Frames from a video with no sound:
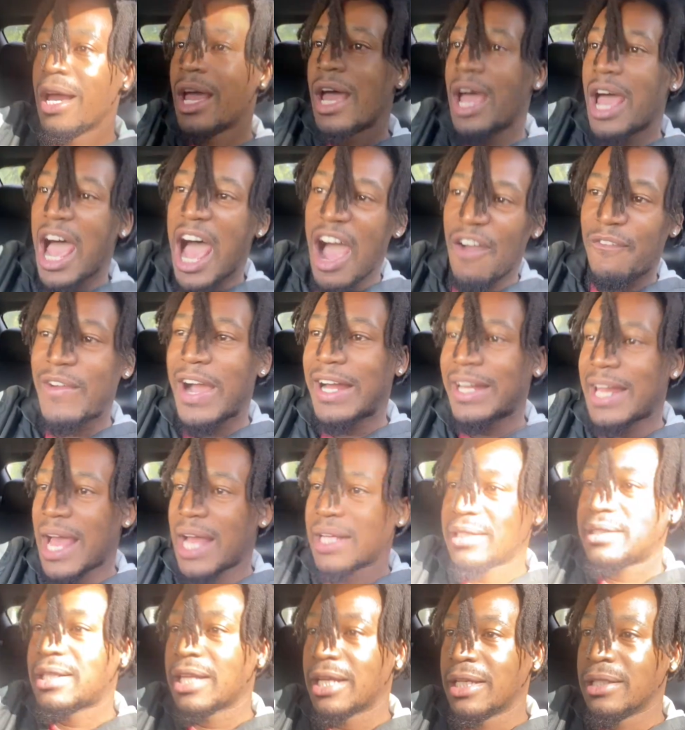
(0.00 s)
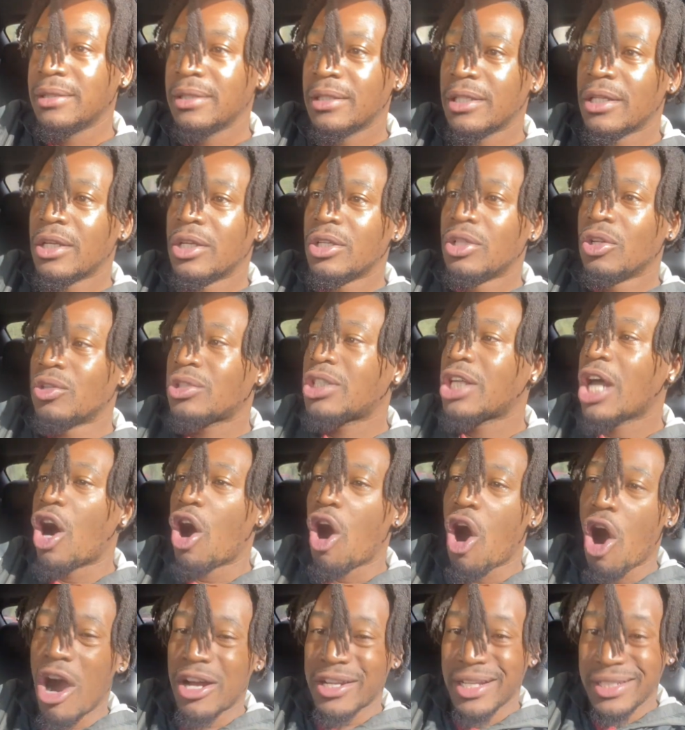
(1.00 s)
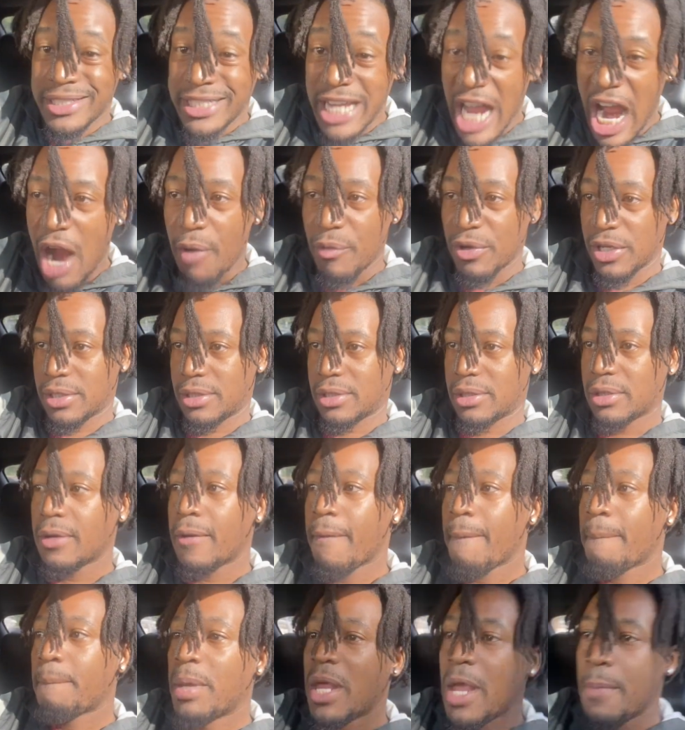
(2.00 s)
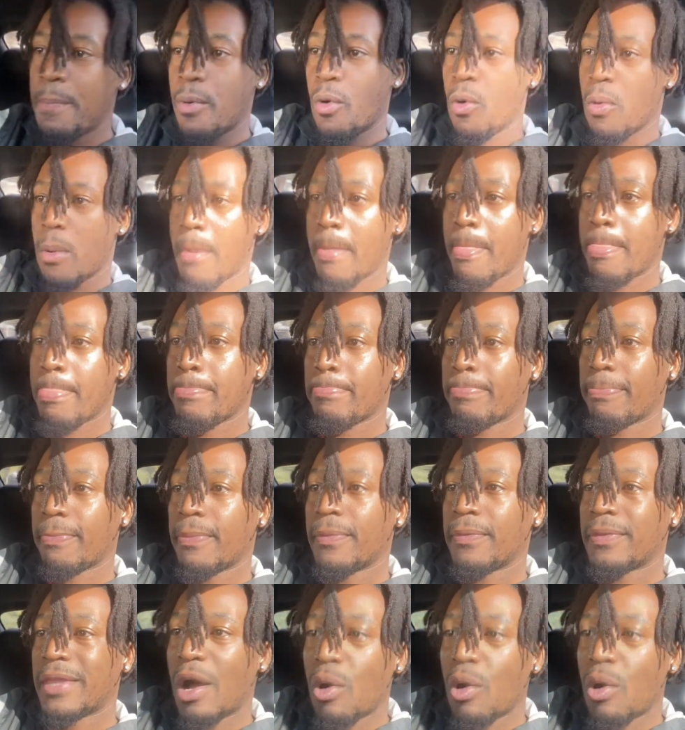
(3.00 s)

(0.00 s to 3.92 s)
Afghanistan, you know what I'm saying? All the terrorists, people that